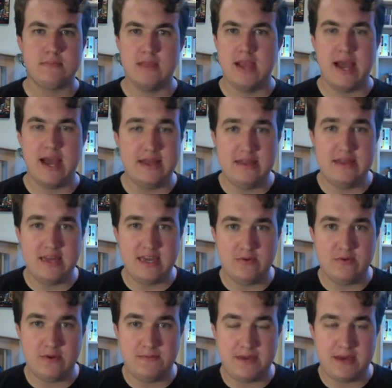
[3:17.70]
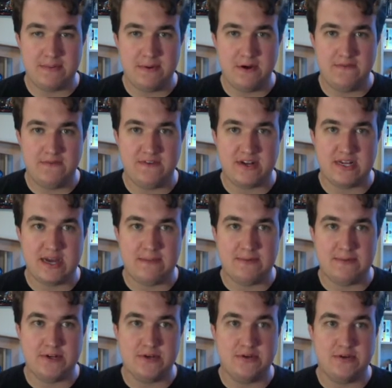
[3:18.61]
I think it would be a perfect
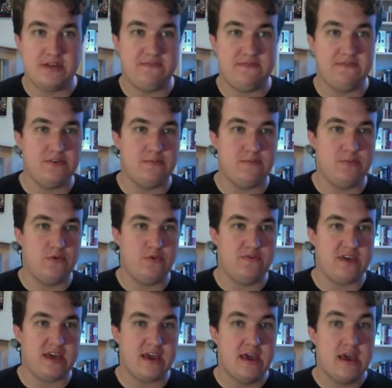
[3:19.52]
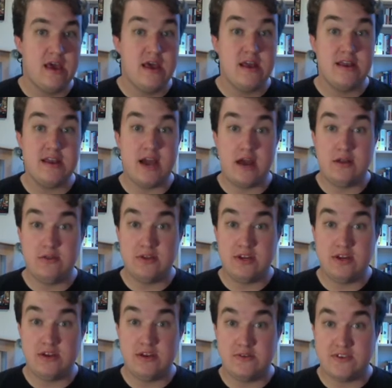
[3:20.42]
opportunity for the movie not
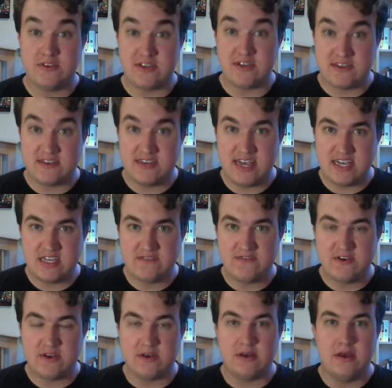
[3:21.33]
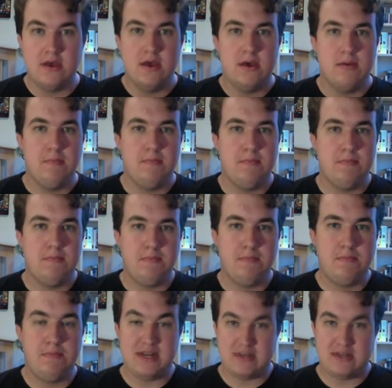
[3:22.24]
only to do successful,
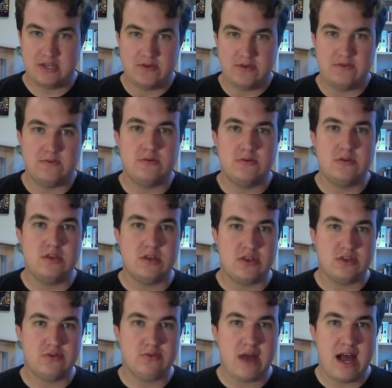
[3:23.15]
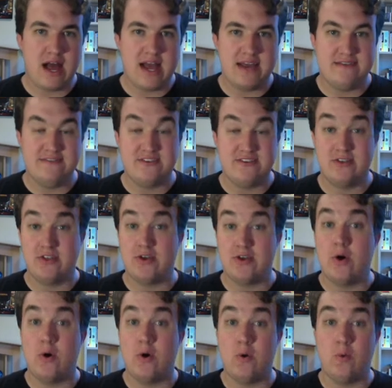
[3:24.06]
but to thrive so that the
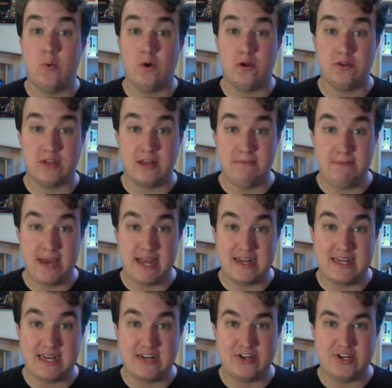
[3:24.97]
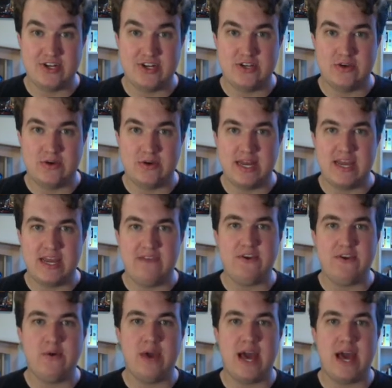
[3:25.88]
whole world can pay attention to it.
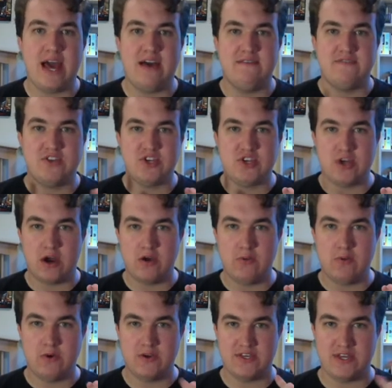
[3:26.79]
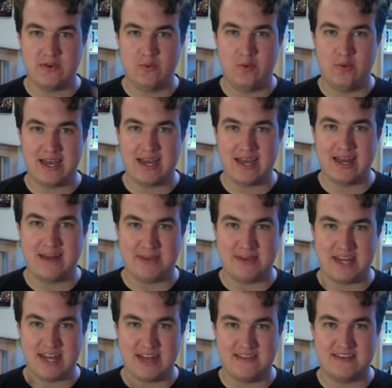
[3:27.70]
If you have Star Wars and Wicked up
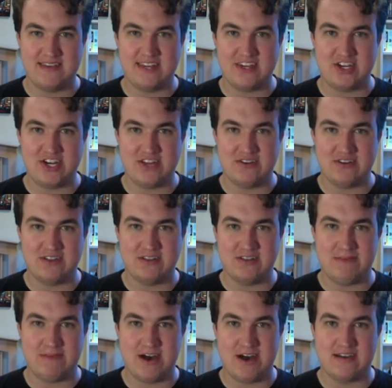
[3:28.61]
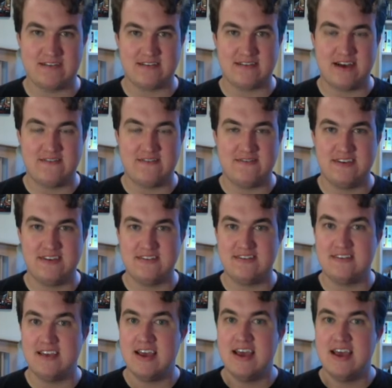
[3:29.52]
against each other at the box office,